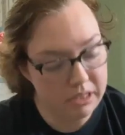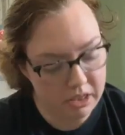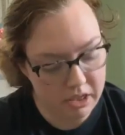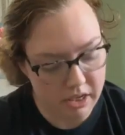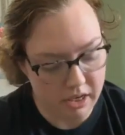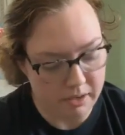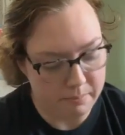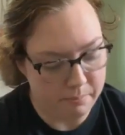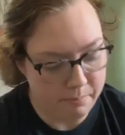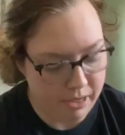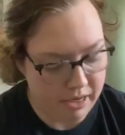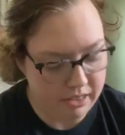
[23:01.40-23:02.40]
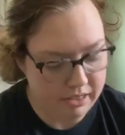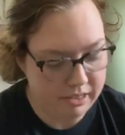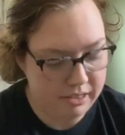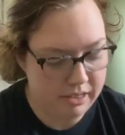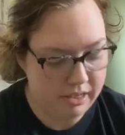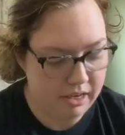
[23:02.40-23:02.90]
I wasn't there,
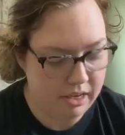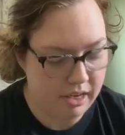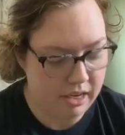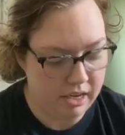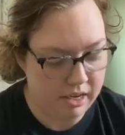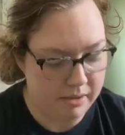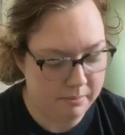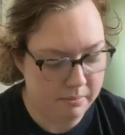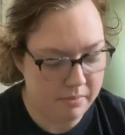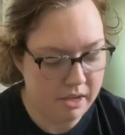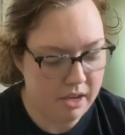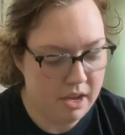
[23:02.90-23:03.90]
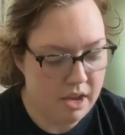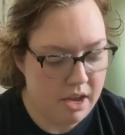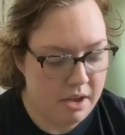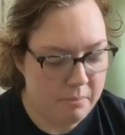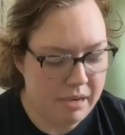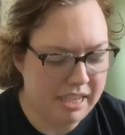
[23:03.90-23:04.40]
but um,
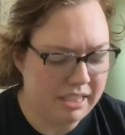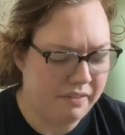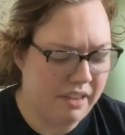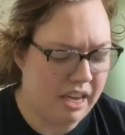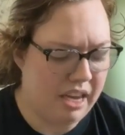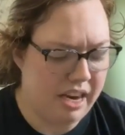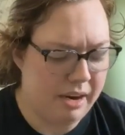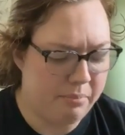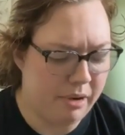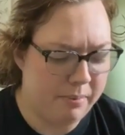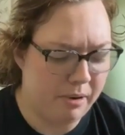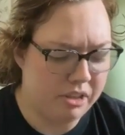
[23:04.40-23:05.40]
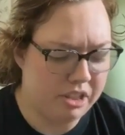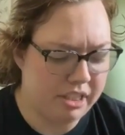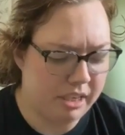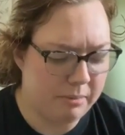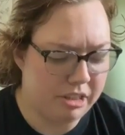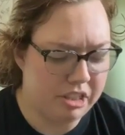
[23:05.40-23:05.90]
because of that, I am
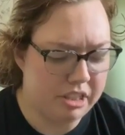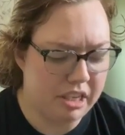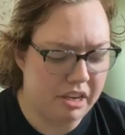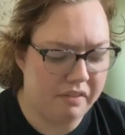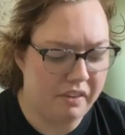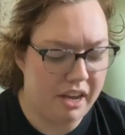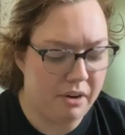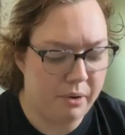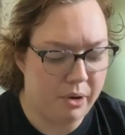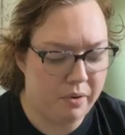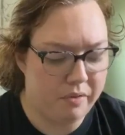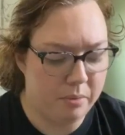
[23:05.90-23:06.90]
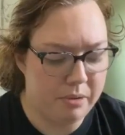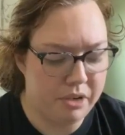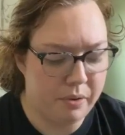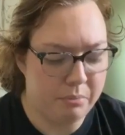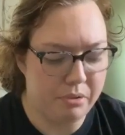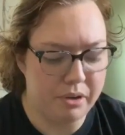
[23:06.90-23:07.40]
pre-purchasing a bunch of stuff. I don't know if I'll be
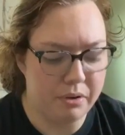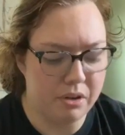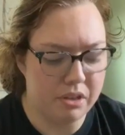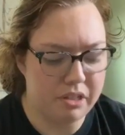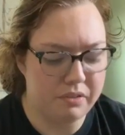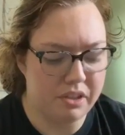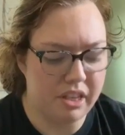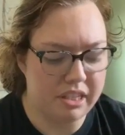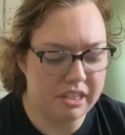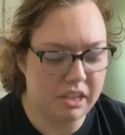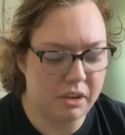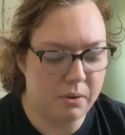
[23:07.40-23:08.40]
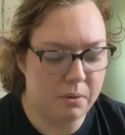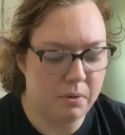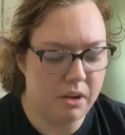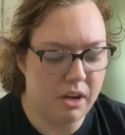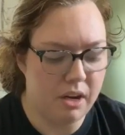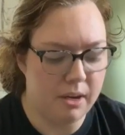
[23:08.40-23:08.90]
doing pre-orders for things
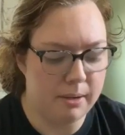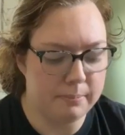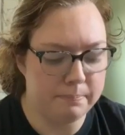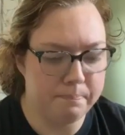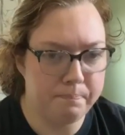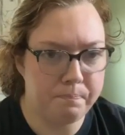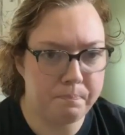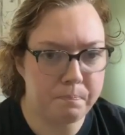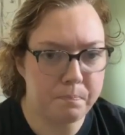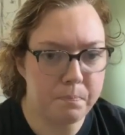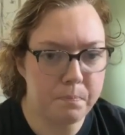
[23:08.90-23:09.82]
though. Um,